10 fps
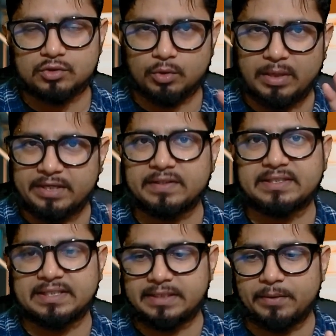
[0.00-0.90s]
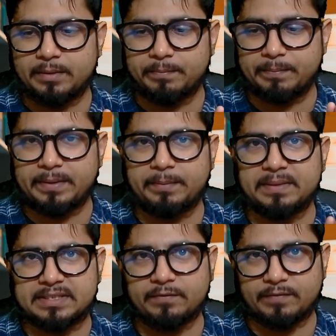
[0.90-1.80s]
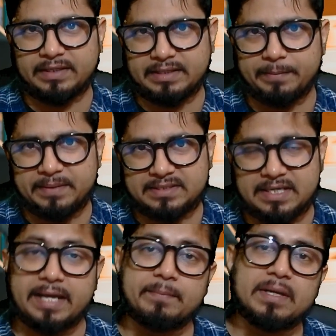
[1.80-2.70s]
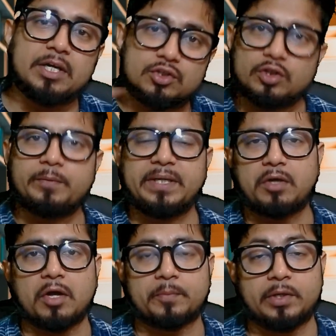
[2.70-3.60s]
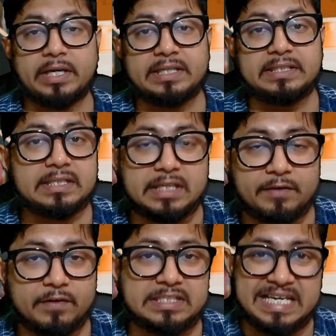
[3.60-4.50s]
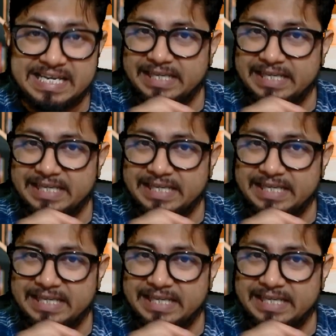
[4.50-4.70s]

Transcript: so whatever thing they will be missing in the ms time should be incorporated in the syllabus